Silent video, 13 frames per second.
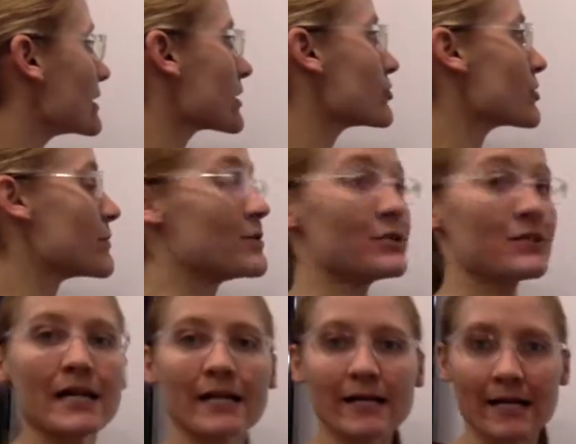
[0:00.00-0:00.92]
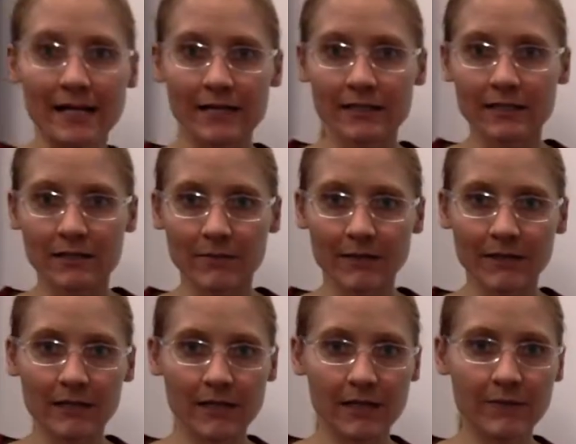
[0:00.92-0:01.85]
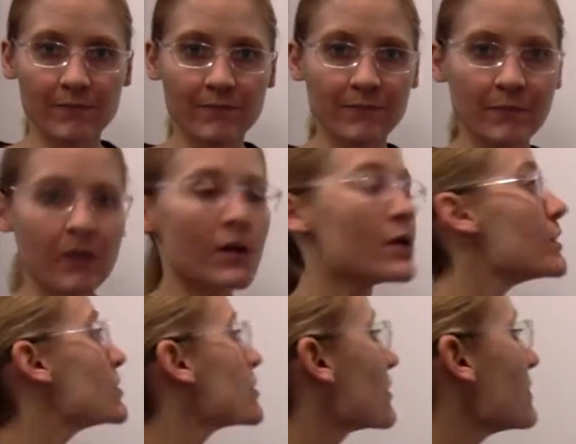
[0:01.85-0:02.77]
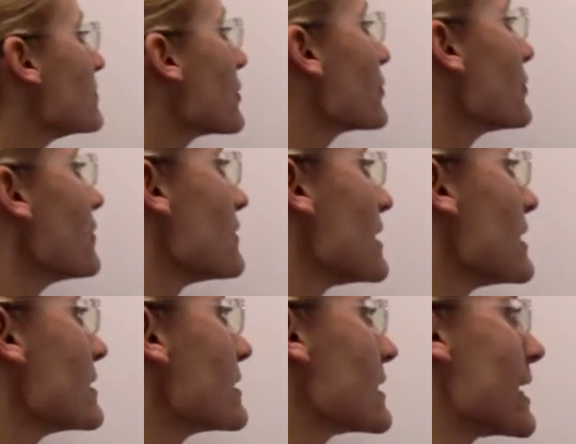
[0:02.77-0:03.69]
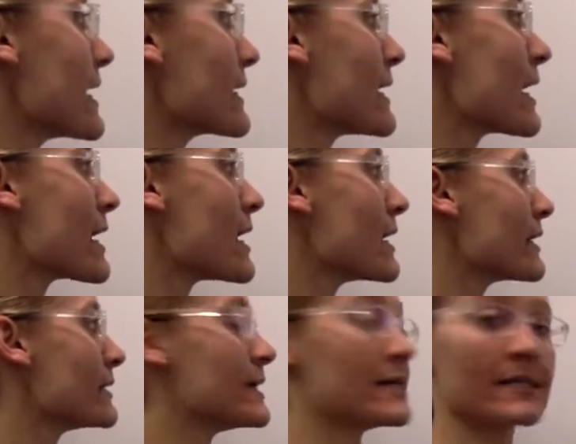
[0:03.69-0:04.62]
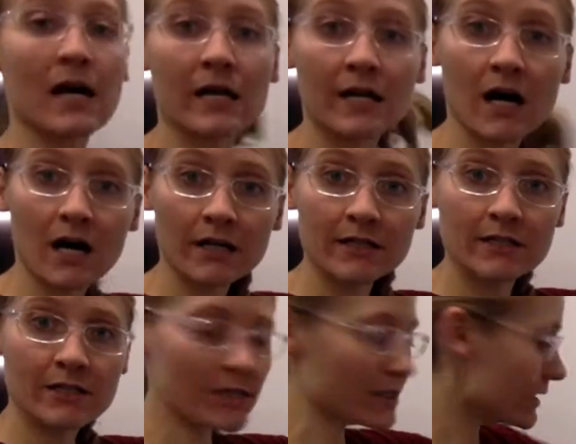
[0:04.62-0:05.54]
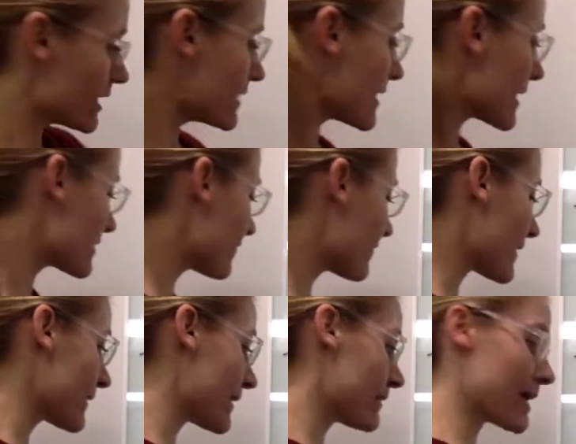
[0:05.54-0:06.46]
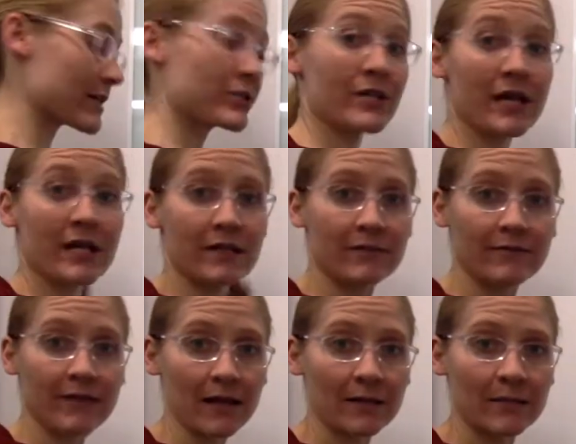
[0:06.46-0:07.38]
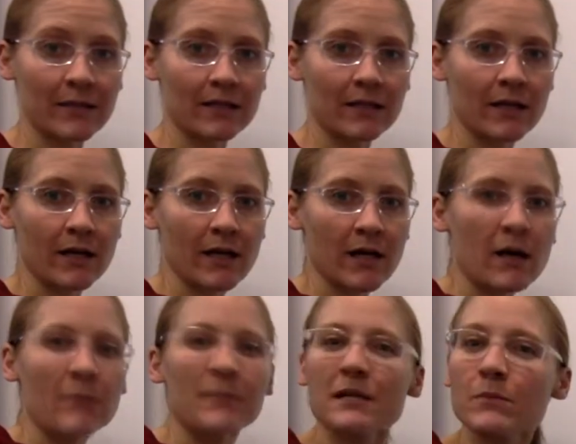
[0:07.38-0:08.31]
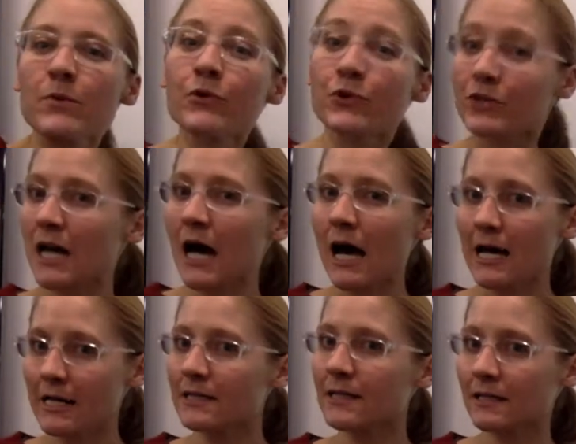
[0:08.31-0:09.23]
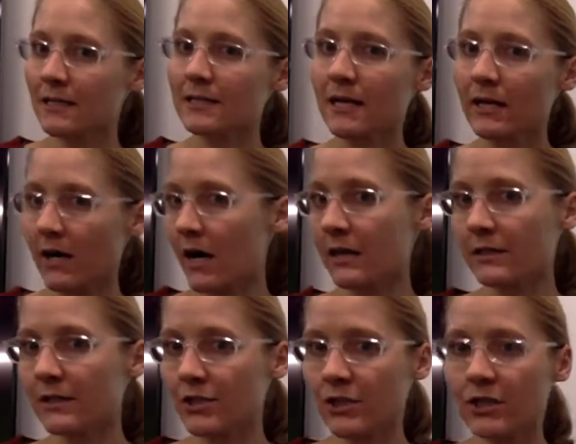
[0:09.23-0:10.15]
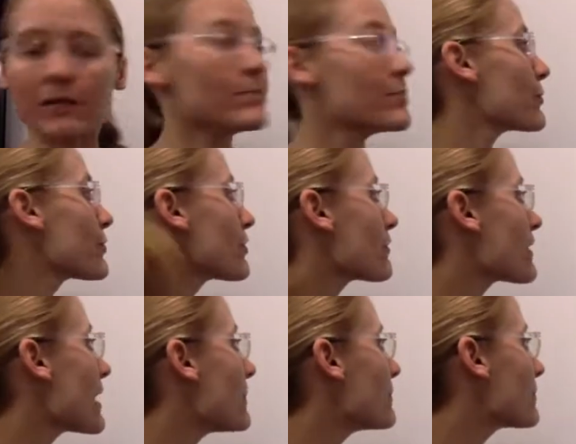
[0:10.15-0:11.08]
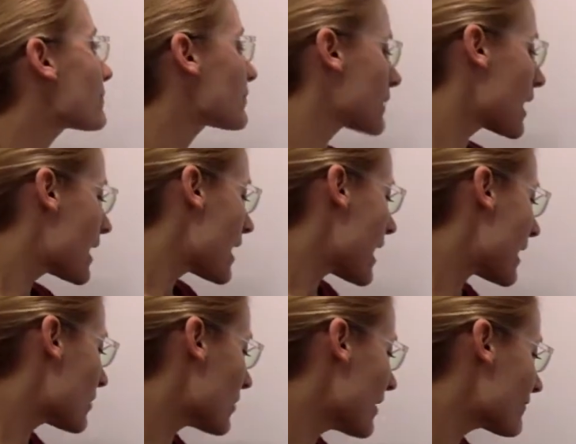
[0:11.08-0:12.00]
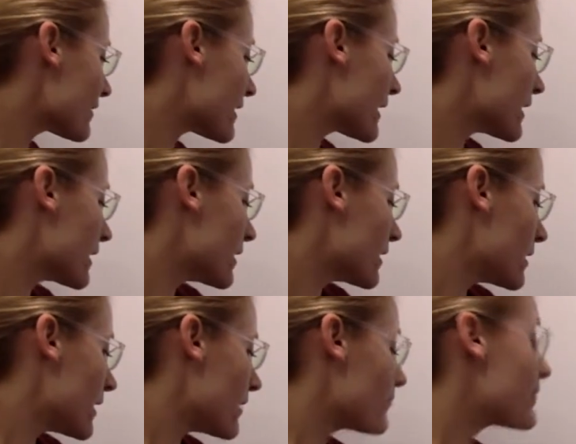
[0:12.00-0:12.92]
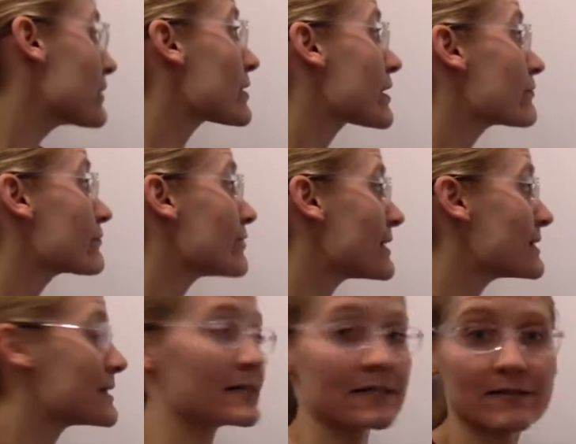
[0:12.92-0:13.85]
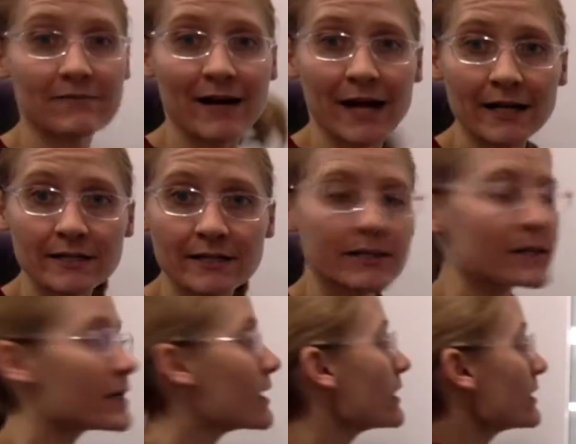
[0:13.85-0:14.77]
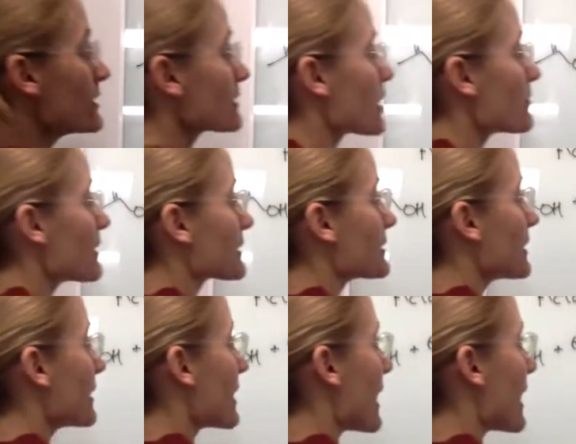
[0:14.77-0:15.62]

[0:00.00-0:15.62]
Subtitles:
to contribute to anion stability. So in both of these, the anion is on oxygen, and that's a fairly electronegative element. But they're both tied since it's on oxygen in both of them. However, if we look at resonance effects, this carboxylic